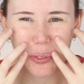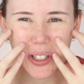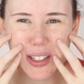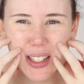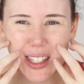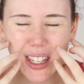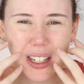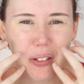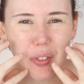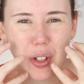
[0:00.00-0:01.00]
where your
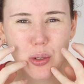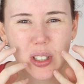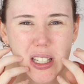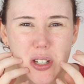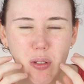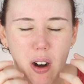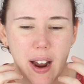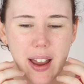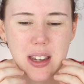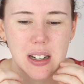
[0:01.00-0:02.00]
skin feels really
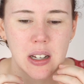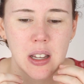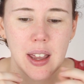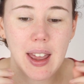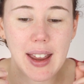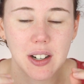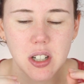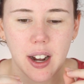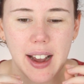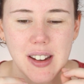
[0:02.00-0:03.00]
dry and
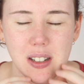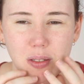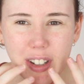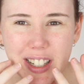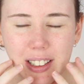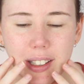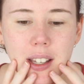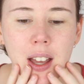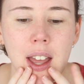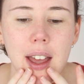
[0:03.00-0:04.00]
tight and
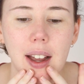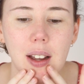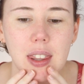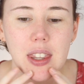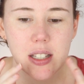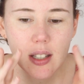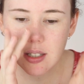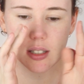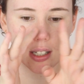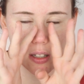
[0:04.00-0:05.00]
wrinkly.
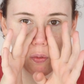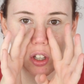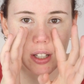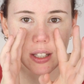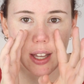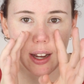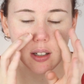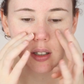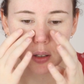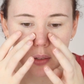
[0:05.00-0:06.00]
This doesn't feel like
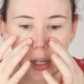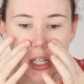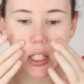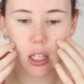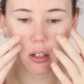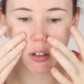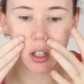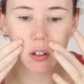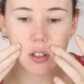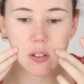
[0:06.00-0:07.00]
that. My
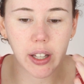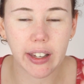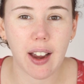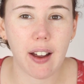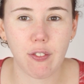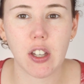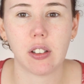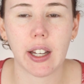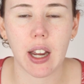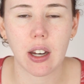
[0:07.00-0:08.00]
skin, like I feel
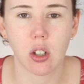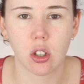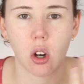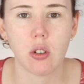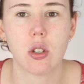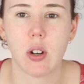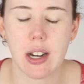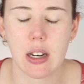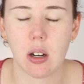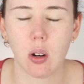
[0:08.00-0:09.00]
like I could go
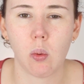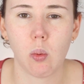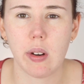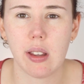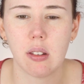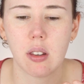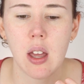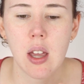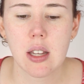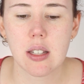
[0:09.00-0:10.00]
straight in with
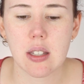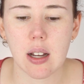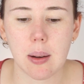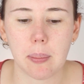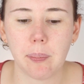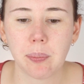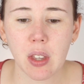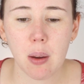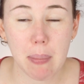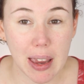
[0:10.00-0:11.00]
some
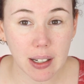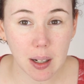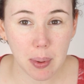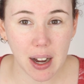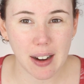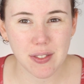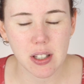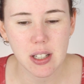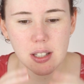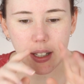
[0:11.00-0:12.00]
makeup after
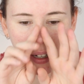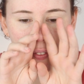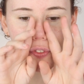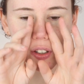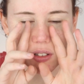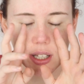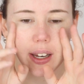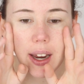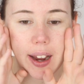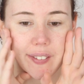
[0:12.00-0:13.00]
this. Like it feels
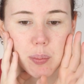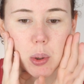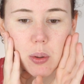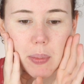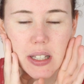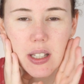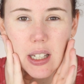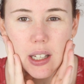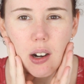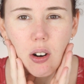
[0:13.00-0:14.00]
like I have put my
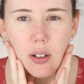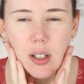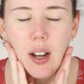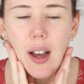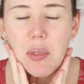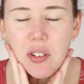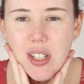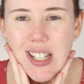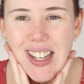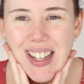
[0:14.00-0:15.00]
skincare on. I'm
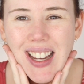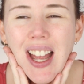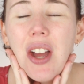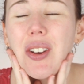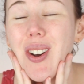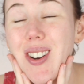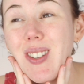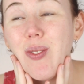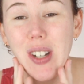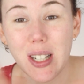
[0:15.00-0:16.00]
obviously going
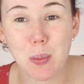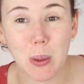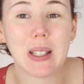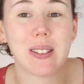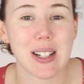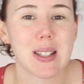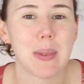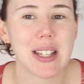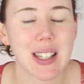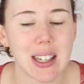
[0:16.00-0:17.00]
to finish putting the rest of
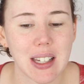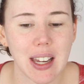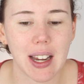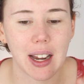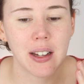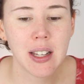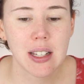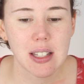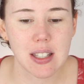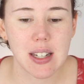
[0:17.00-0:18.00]
my skincare
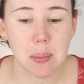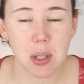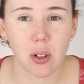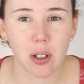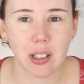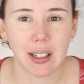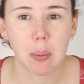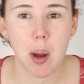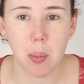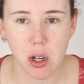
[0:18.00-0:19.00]
steps on,
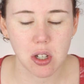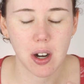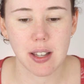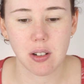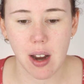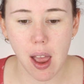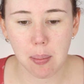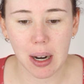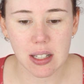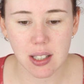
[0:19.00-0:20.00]
like my moisturizer
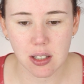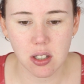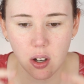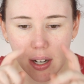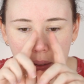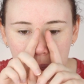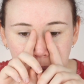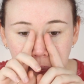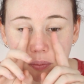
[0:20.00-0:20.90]
and my sunscreen,